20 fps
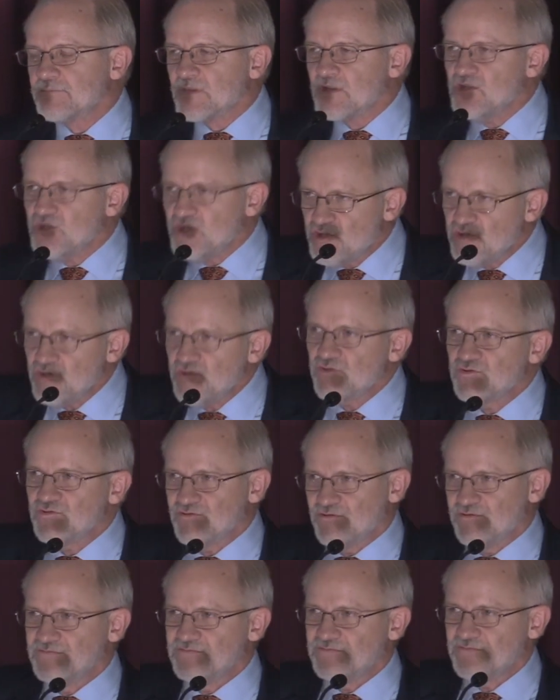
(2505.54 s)

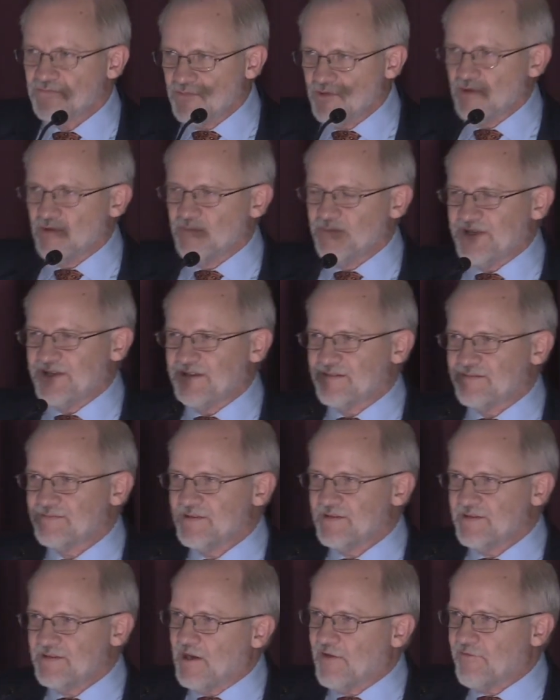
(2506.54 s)
You will be.
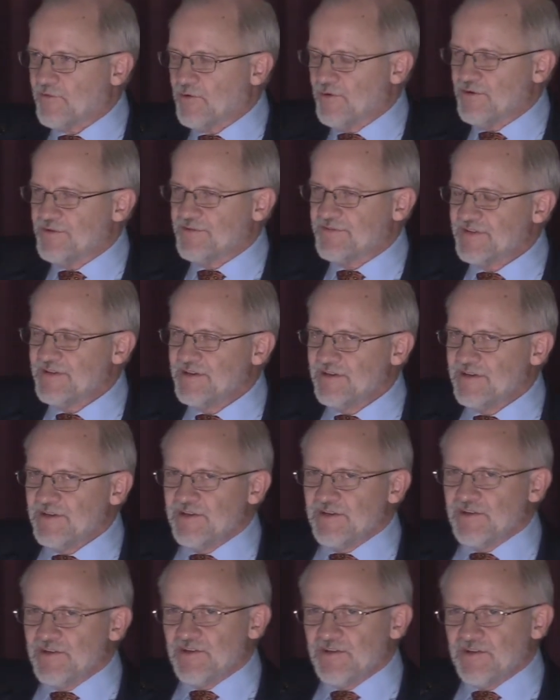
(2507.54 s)
Now, of course,
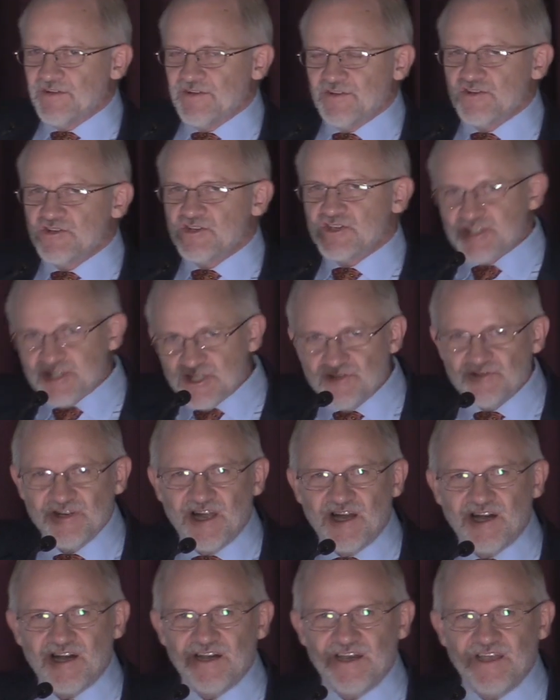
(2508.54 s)

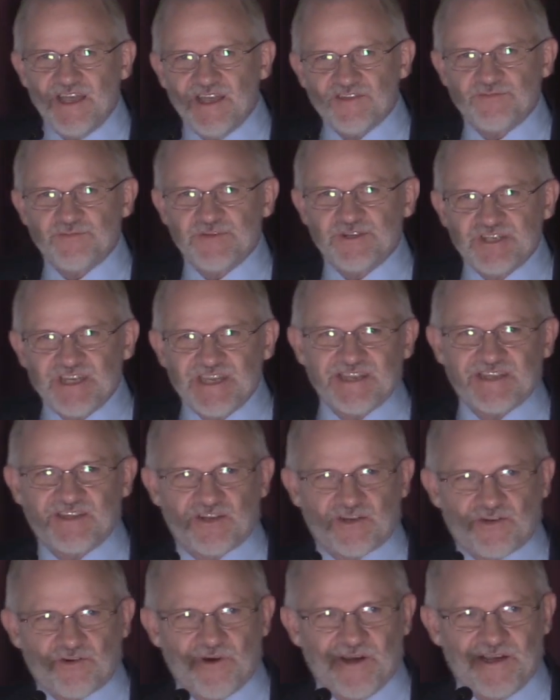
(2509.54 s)
Judah has
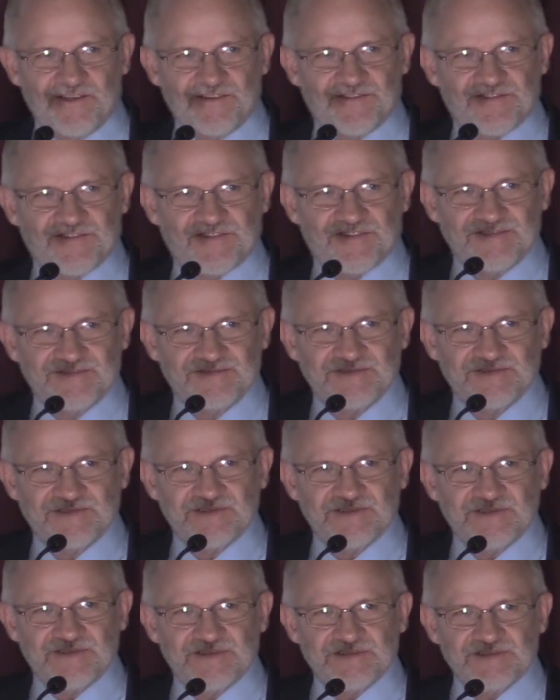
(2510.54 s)
rejected Christ.
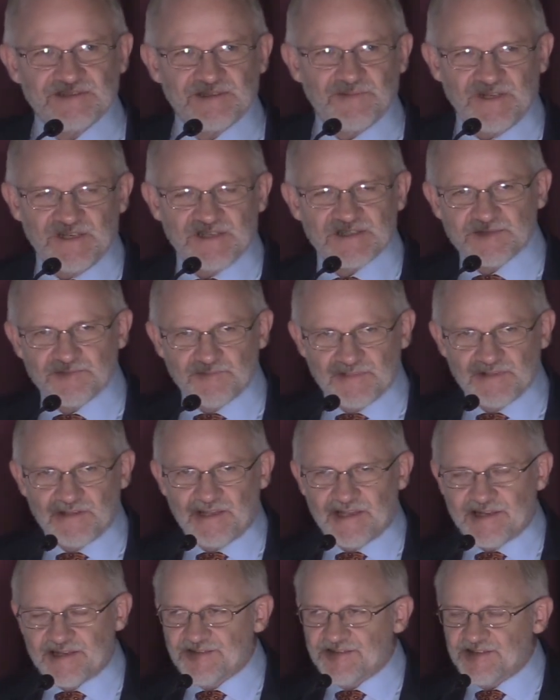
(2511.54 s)
I mean, it's
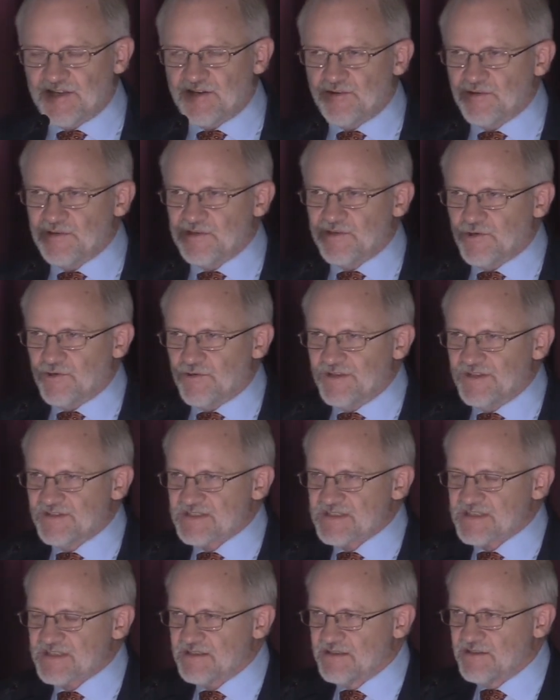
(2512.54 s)
like I said earlier,
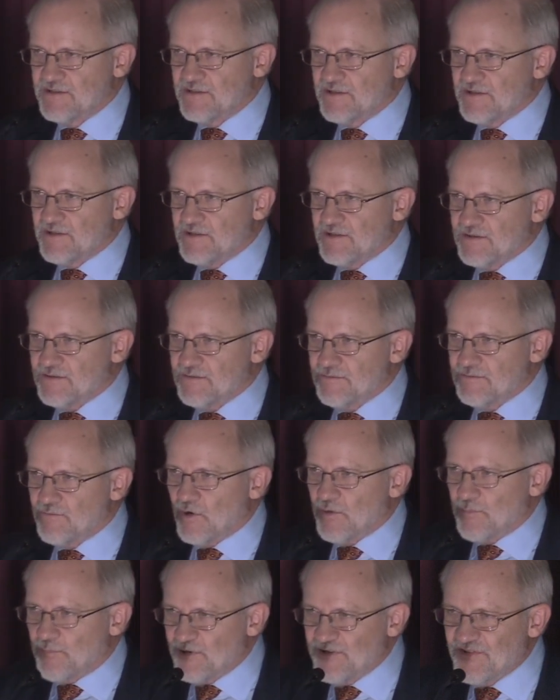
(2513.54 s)
it's
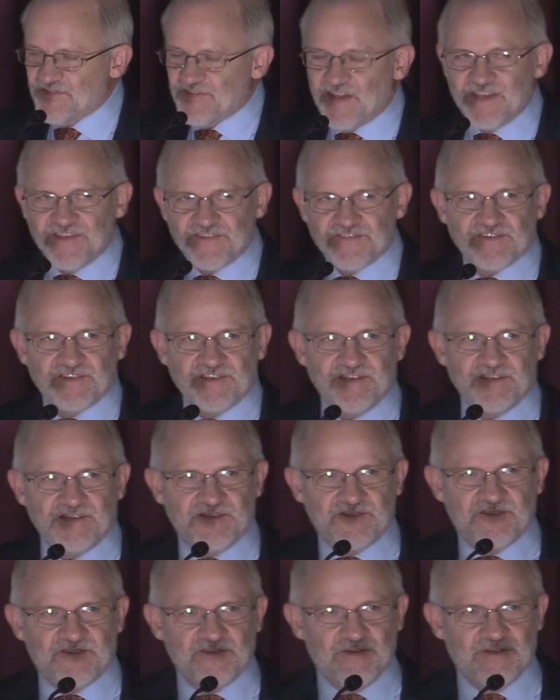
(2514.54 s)
more
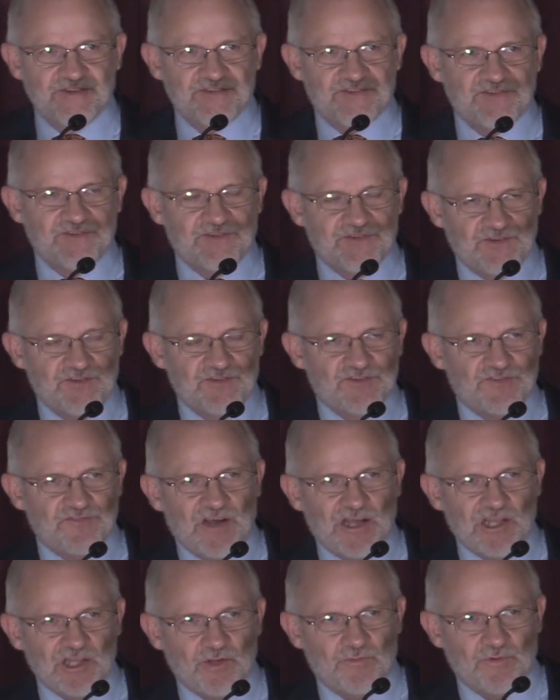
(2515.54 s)
precisely to his, his
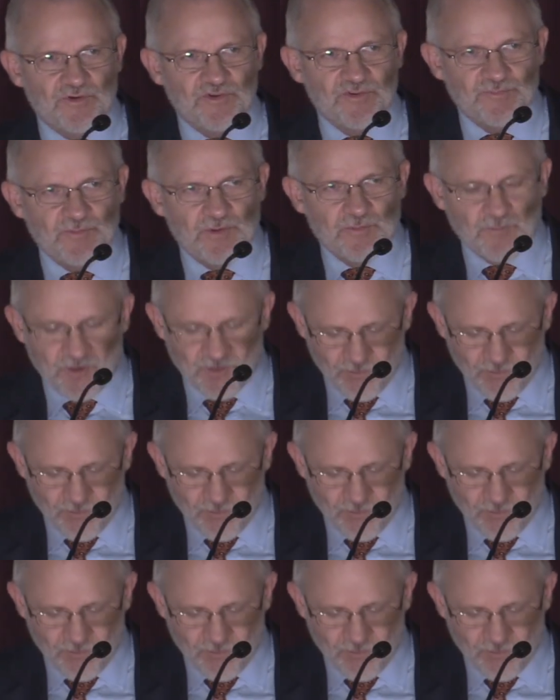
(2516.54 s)
followers, but more